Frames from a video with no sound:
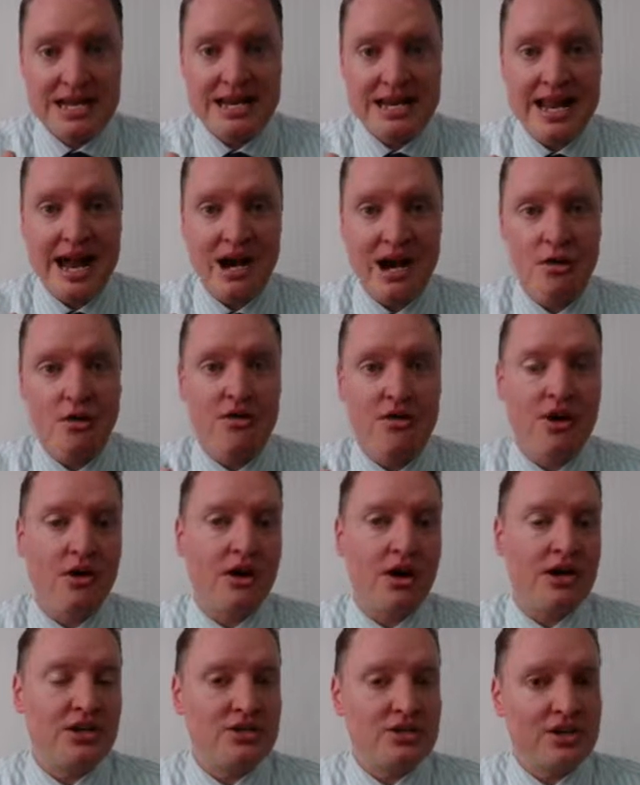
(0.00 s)
Now, there
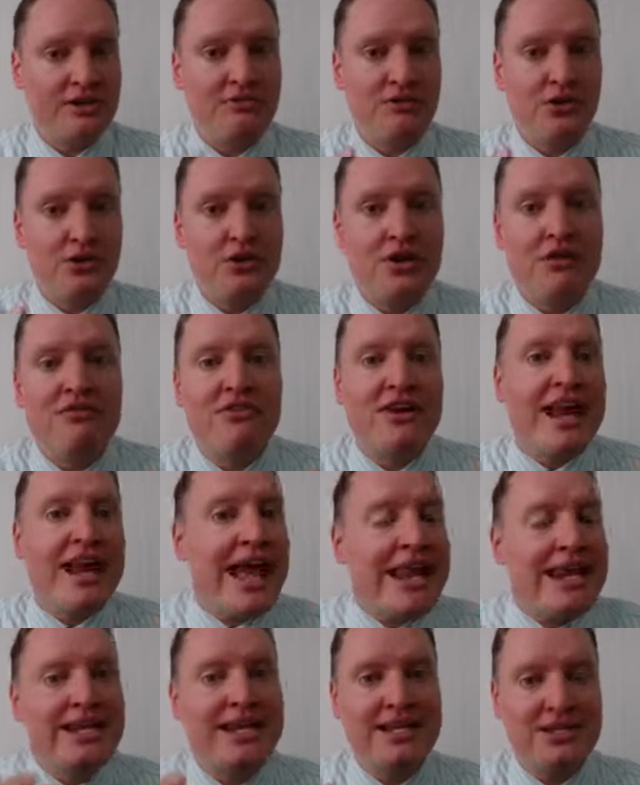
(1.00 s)
are several different
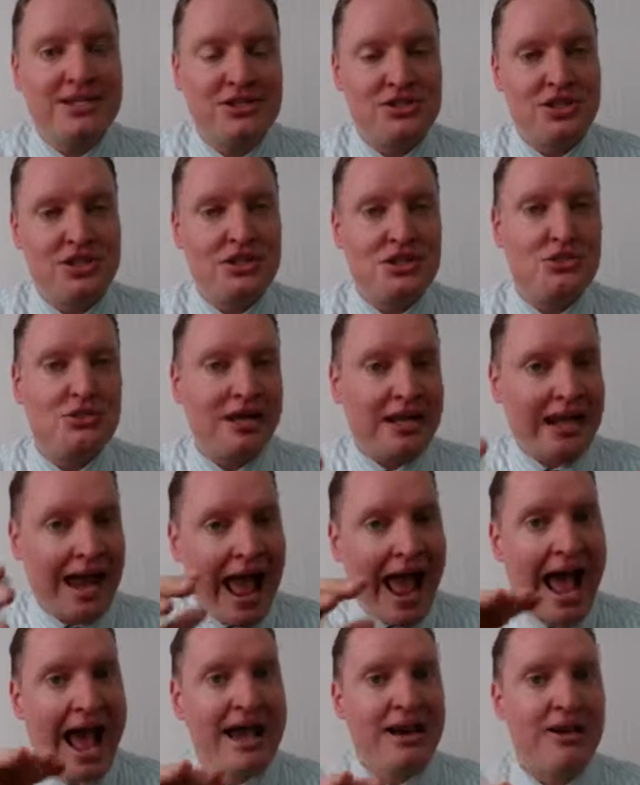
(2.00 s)
endings that you can
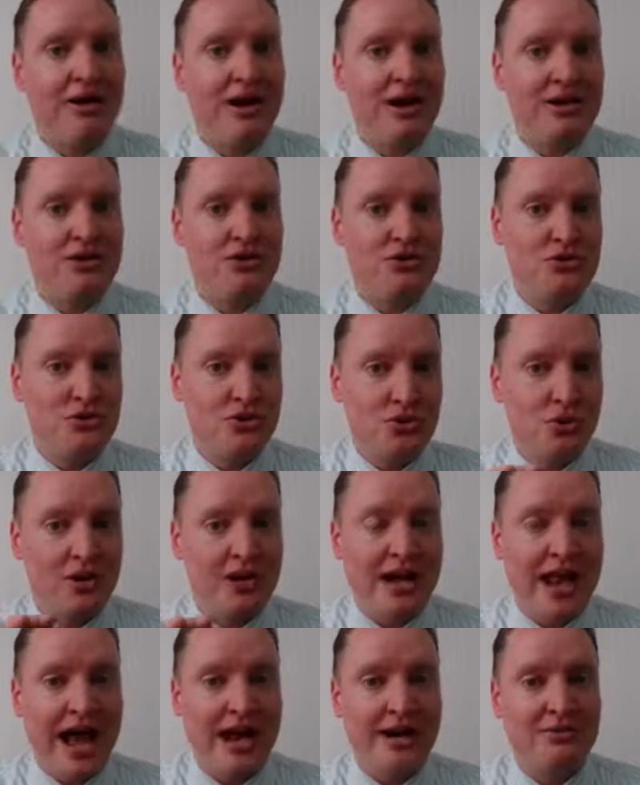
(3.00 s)
add on to your
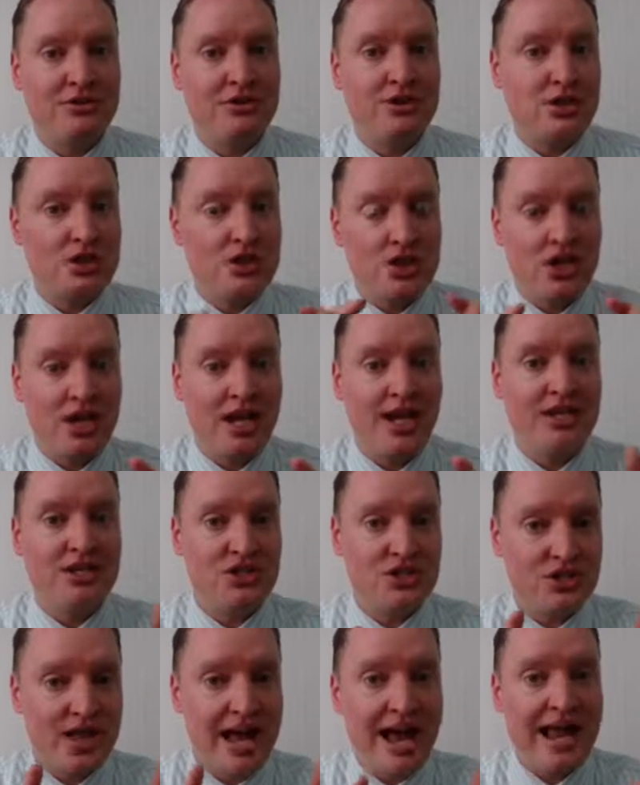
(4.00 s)
noun to
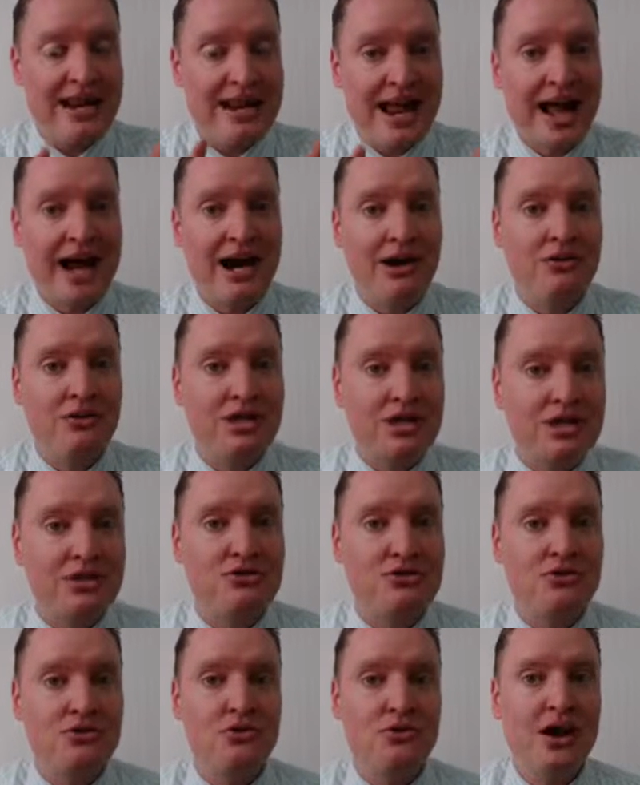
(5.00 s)
change that noun
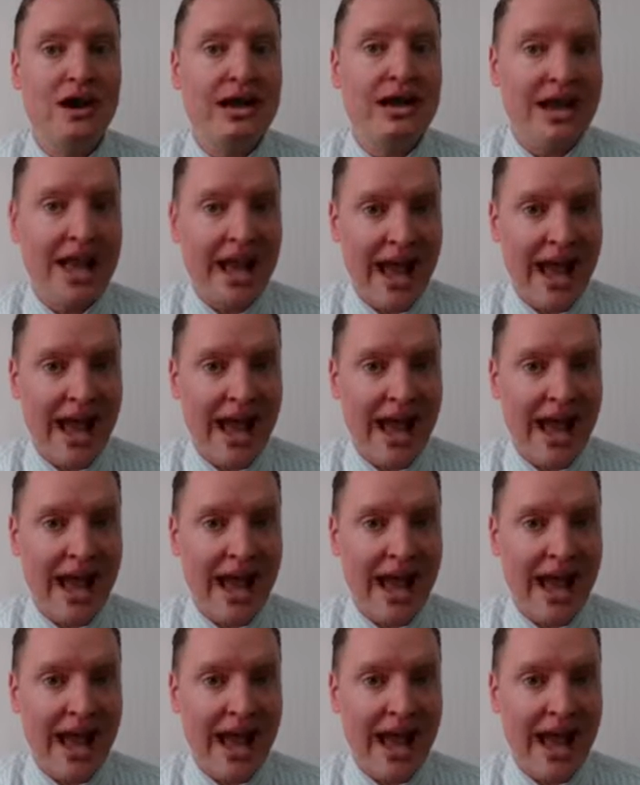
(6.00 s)
into an